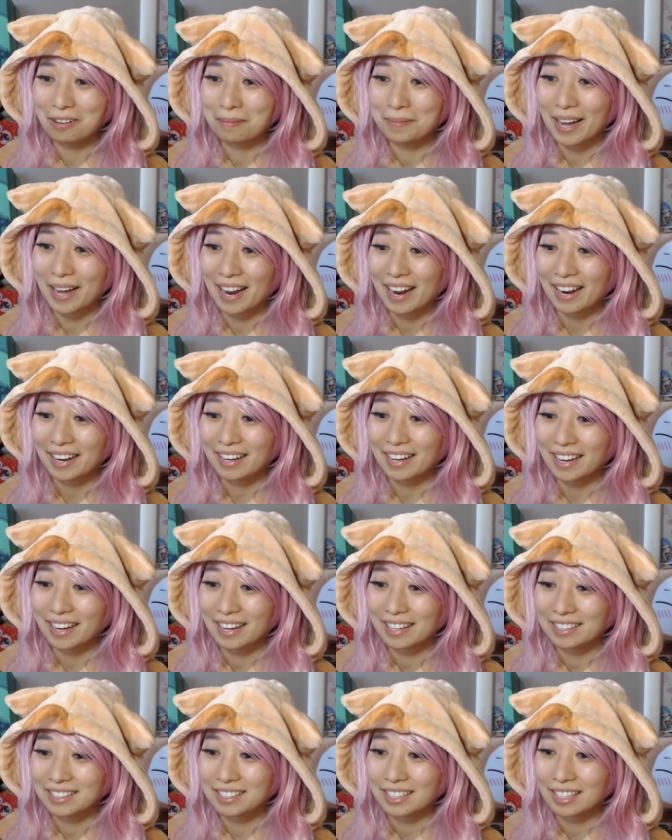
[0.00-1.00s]
back
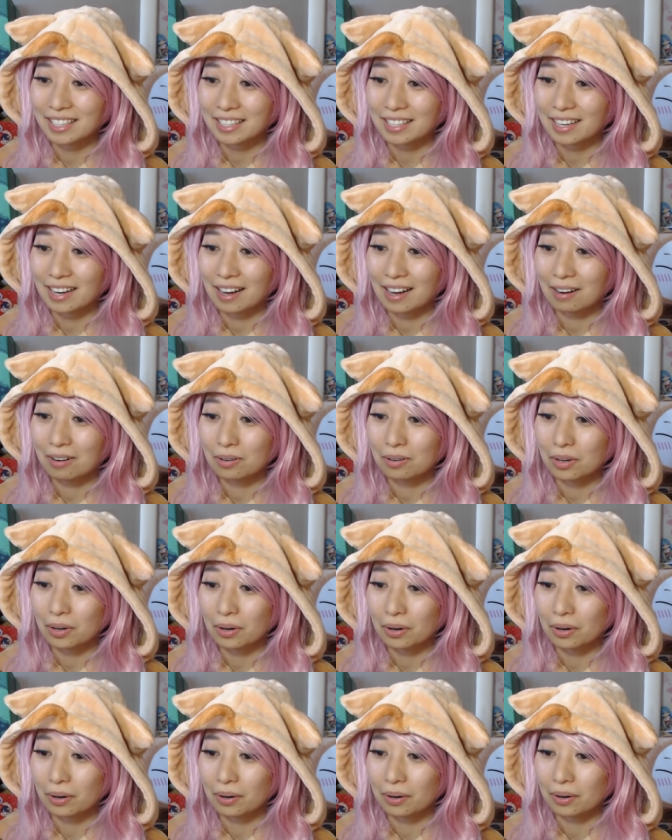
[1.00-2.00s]
and check out
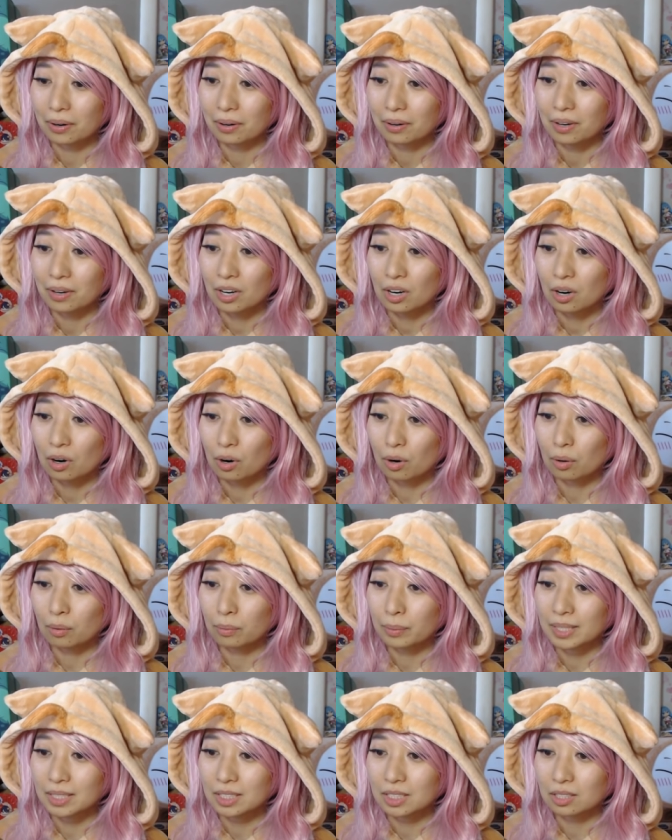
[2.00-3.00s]
her
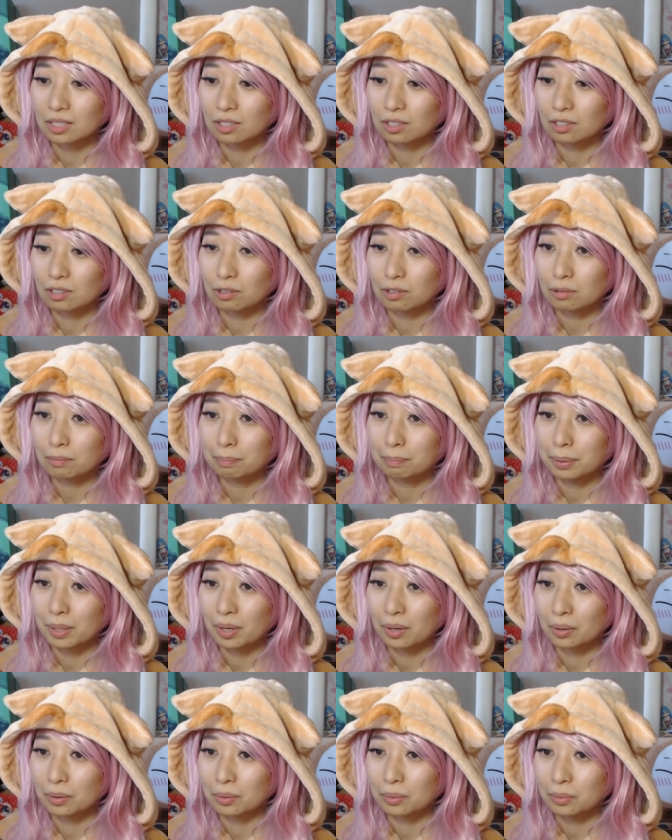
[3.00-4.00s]
original
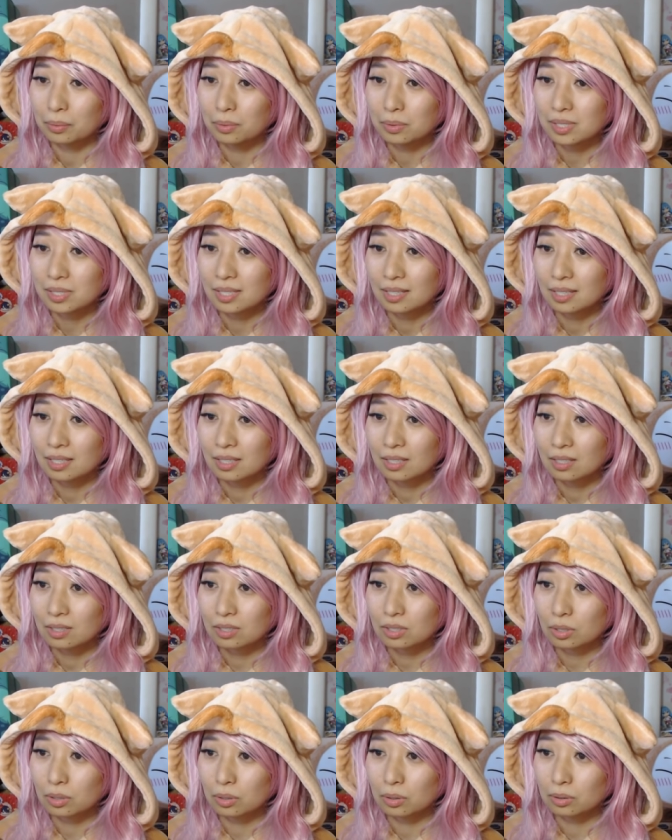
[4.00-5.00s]
pose.
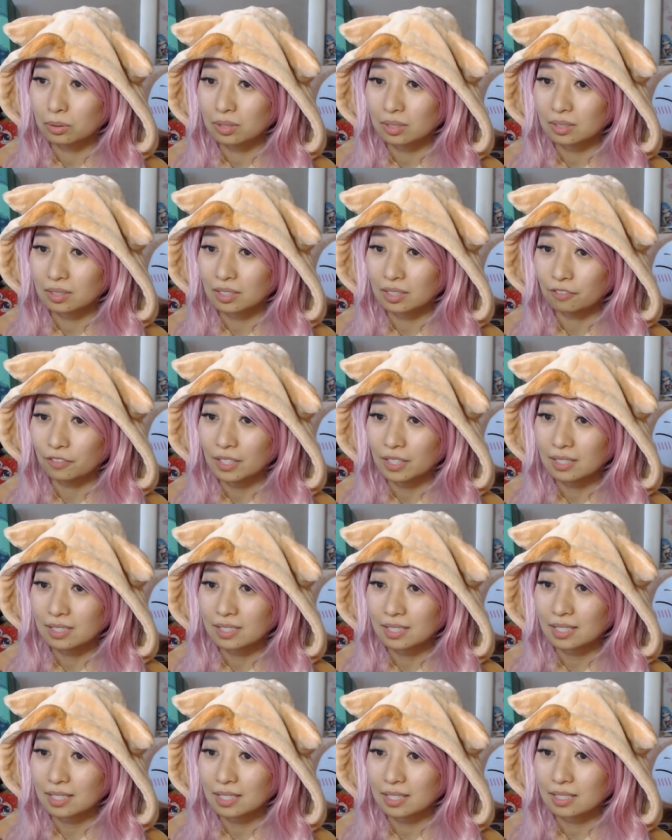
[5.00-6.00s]
So the difference
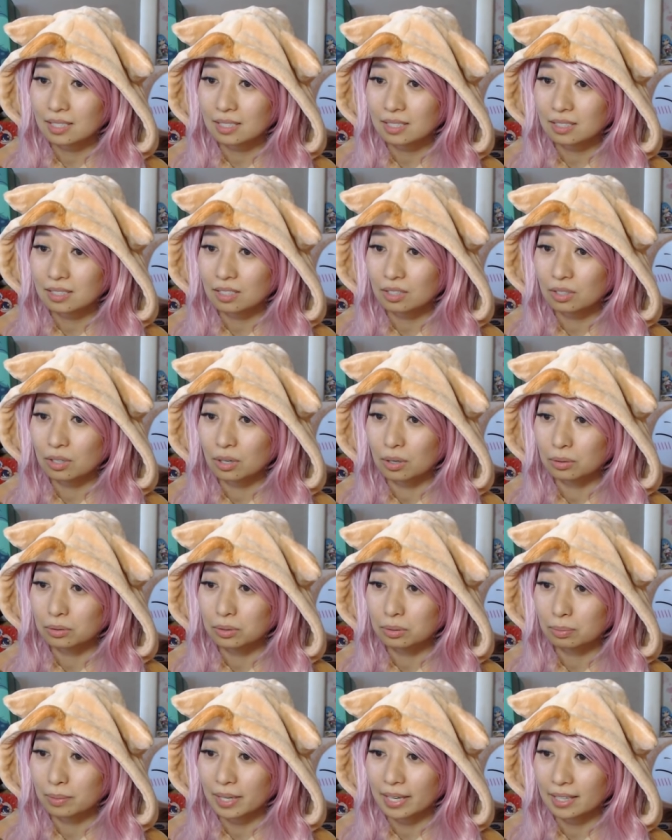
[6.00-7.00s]
is the
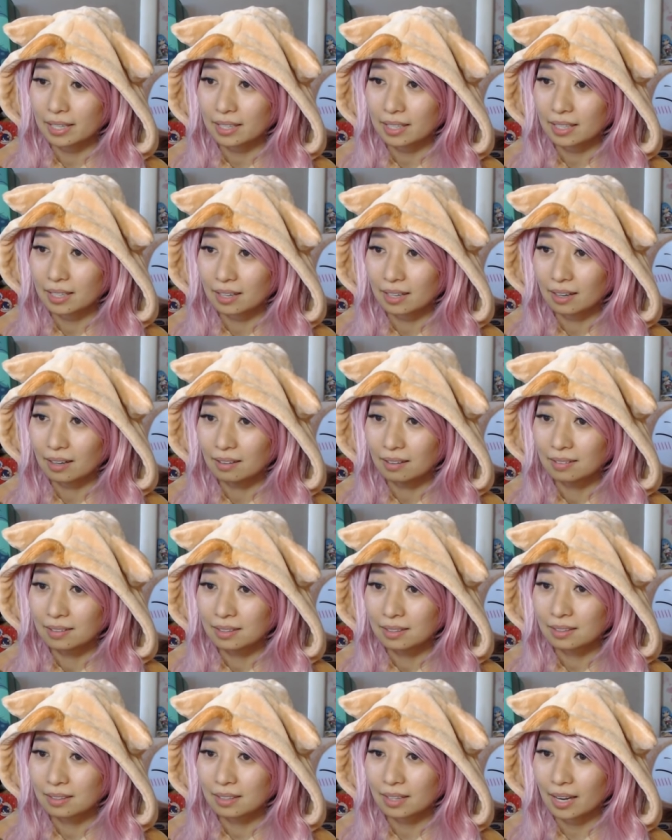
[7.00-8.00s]
coat right here
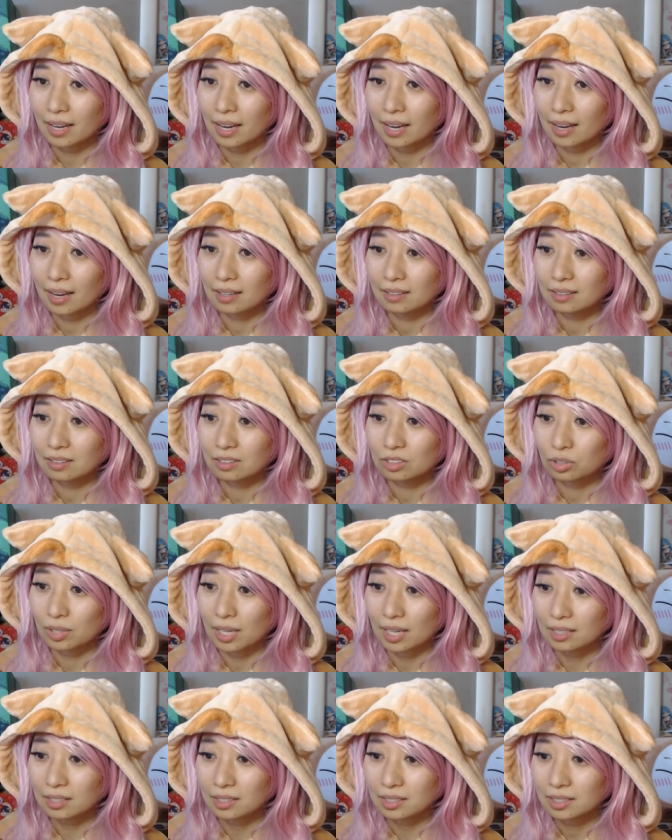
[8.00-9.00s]
and the
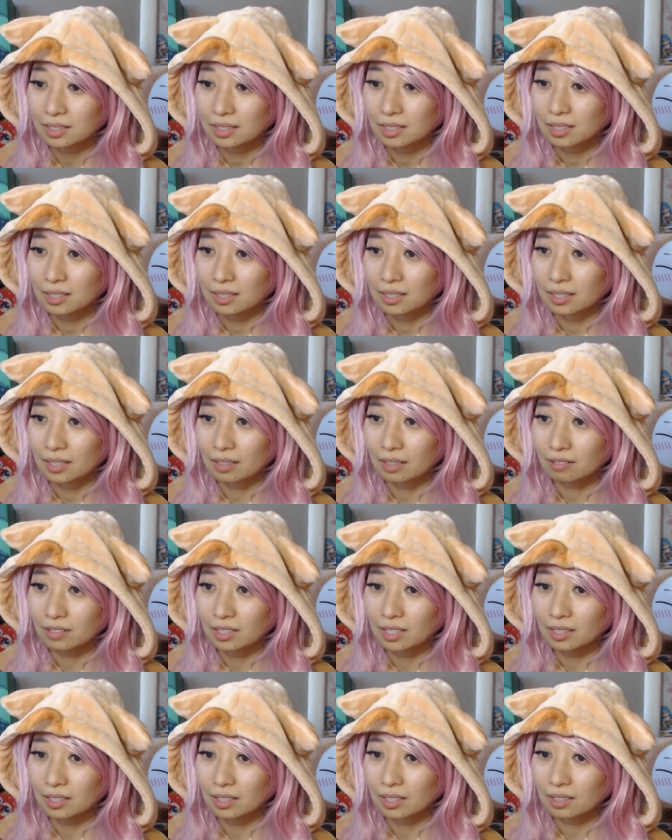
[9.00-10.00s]
dress.
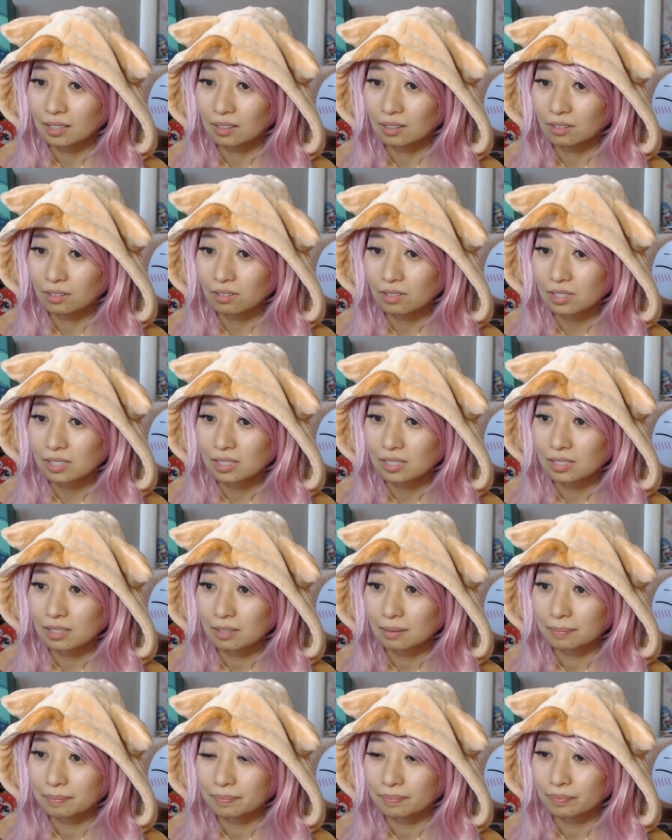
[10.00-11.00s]
Everything else
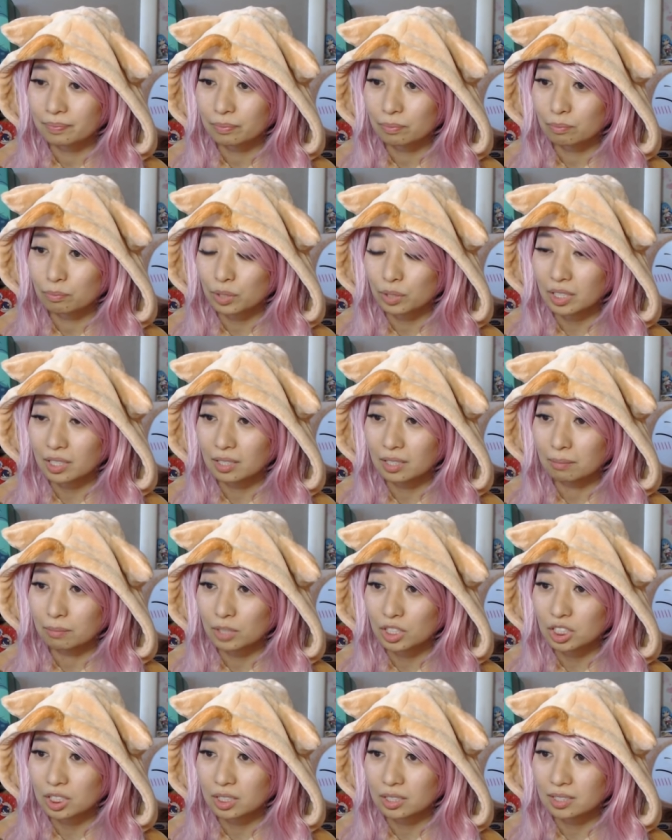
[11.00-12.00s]
pretty
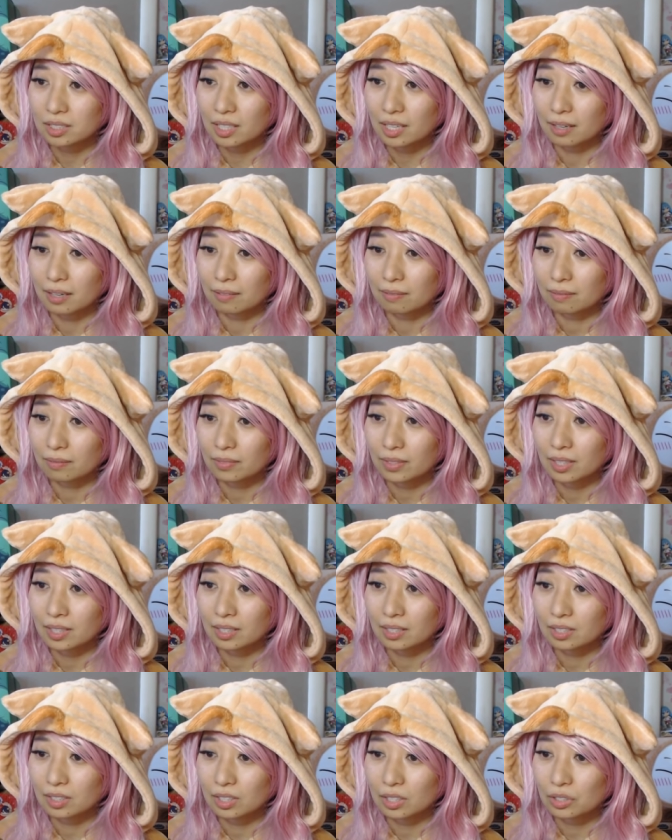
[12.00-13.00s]
much the same.
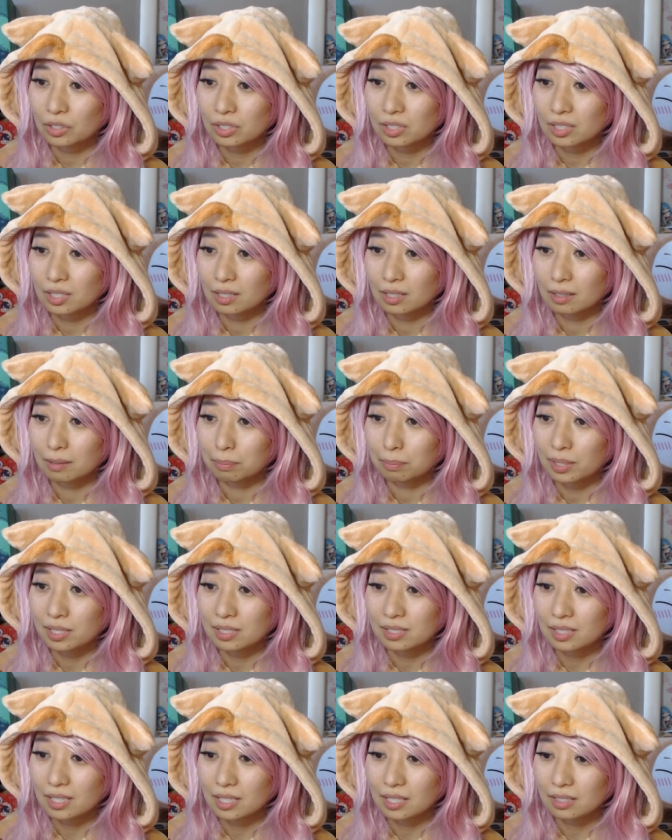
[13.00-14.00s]
And then there's the
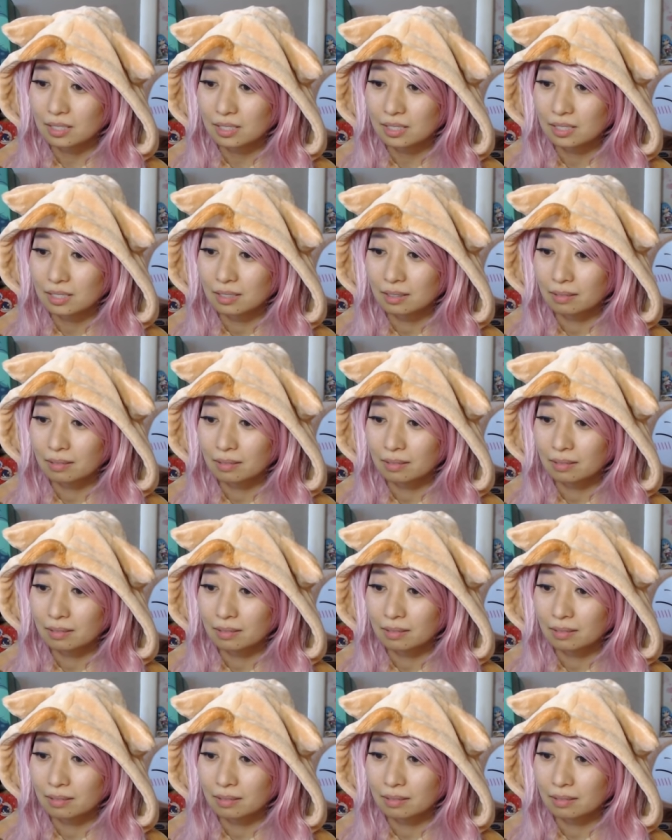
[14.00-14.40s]
bracelets.